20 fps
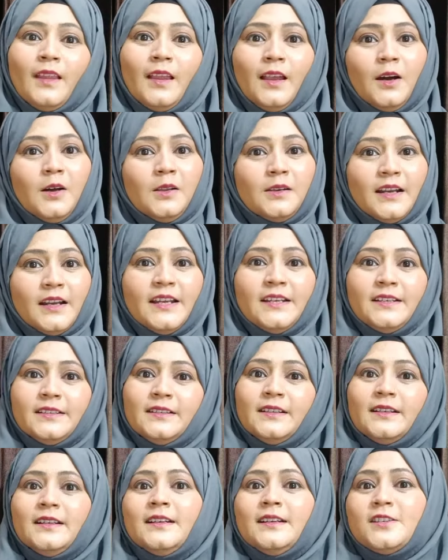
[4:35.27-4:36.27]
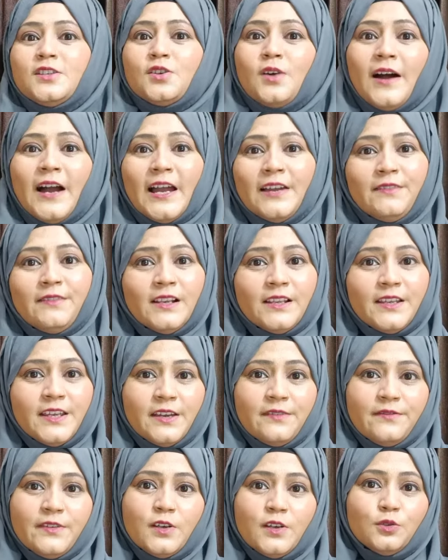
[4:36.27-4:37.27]
All right. So I will
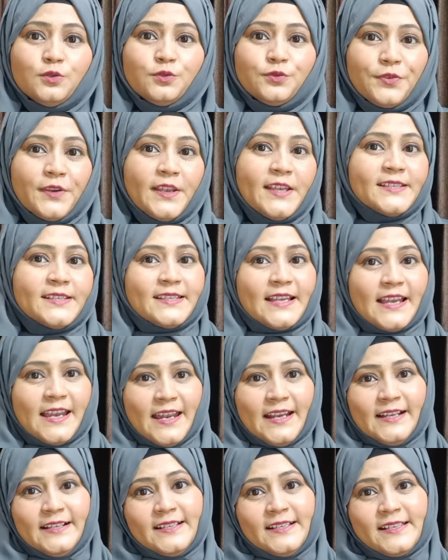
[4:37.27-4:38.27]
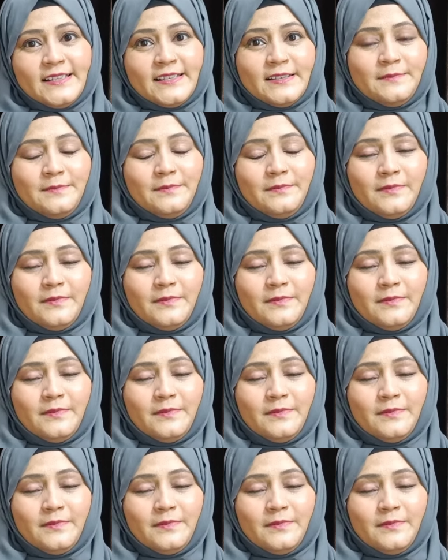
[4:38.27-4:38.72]
give you 3 seconds.